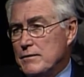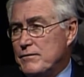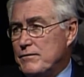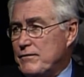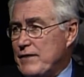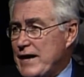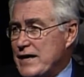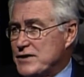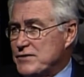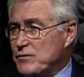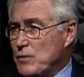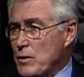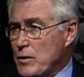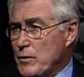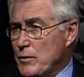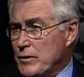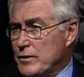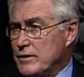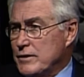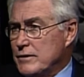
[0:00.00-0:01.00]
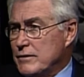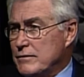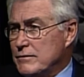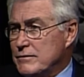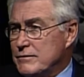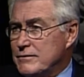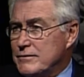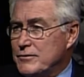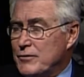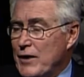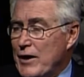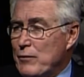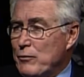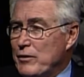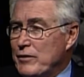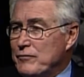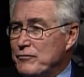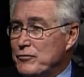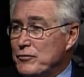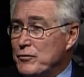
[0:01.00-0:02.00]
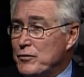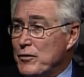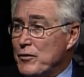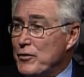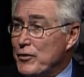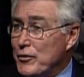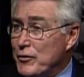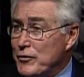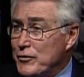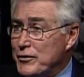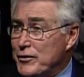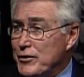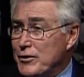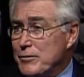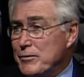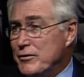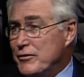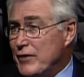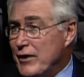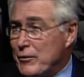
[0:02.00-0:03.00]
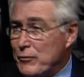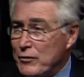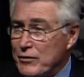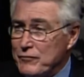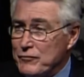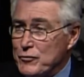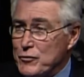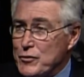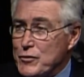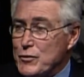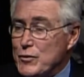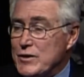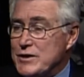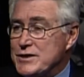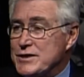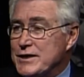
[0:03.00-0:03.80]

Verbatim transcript: fast forward to, do I run for a third term, or do I run for the U.S.